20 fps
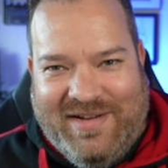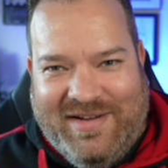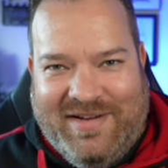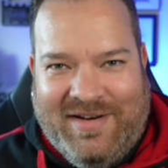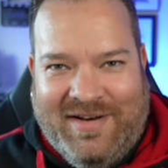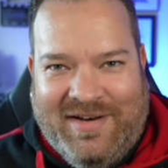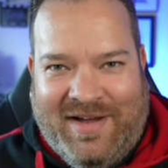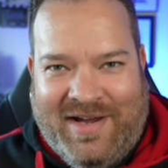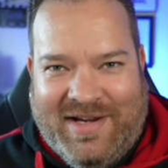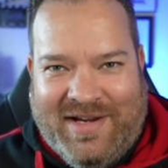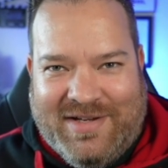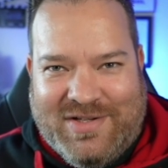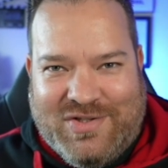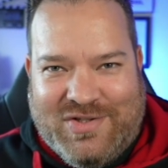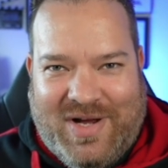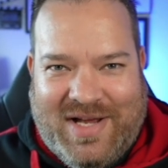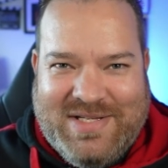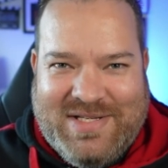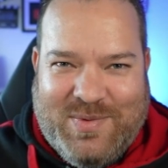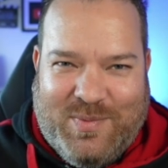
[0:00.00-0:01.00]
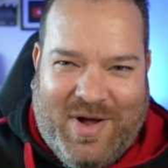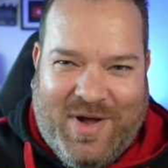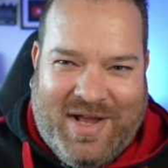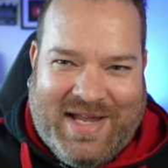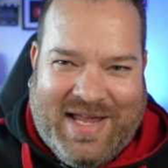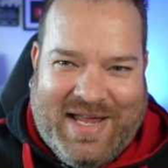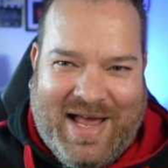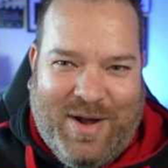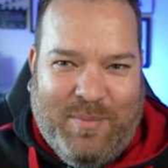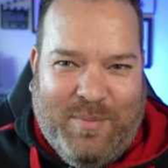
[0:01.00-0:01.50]
You're like trying to
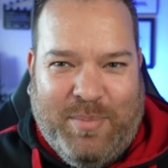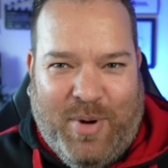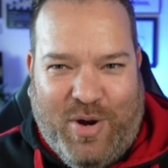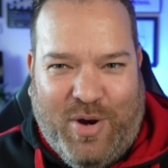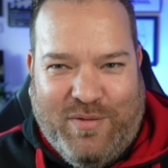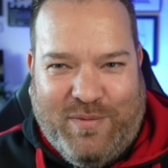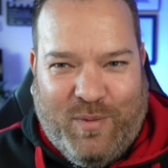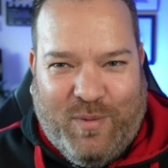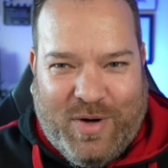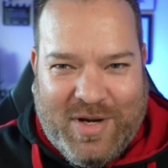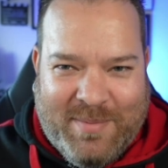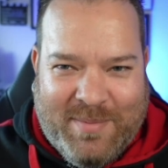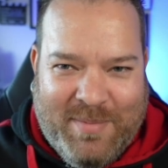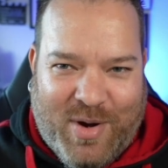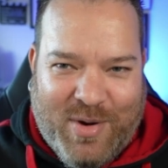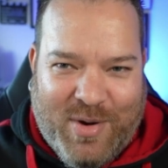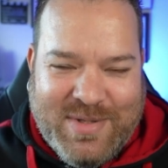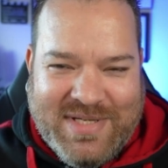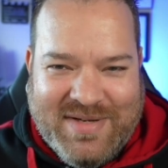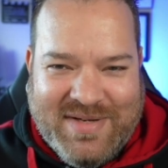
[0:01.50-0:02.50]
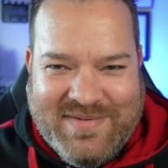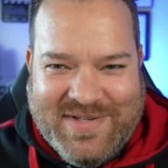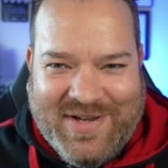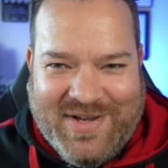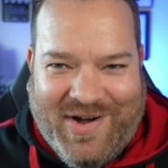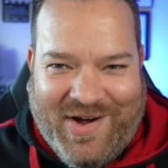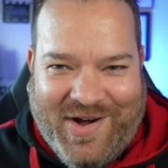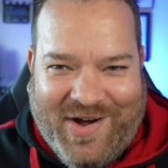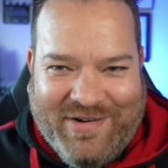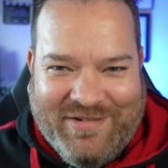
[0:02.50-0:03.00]
work out both what your motives
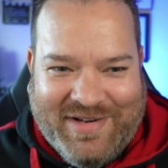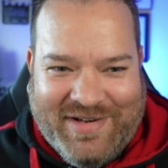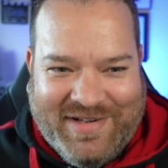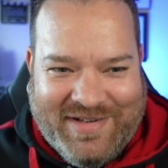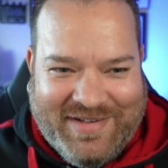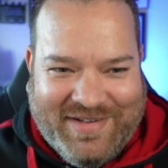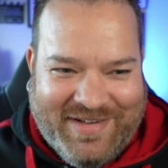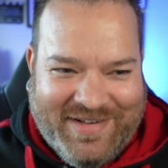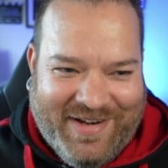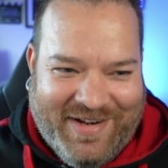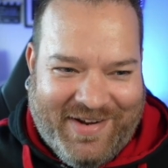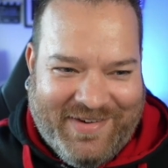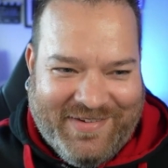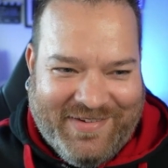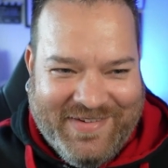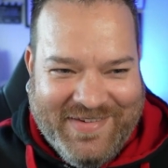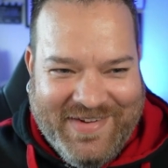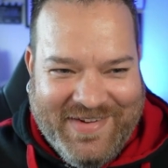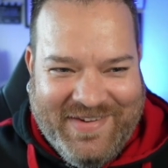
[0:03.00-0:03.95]
are, and, you know,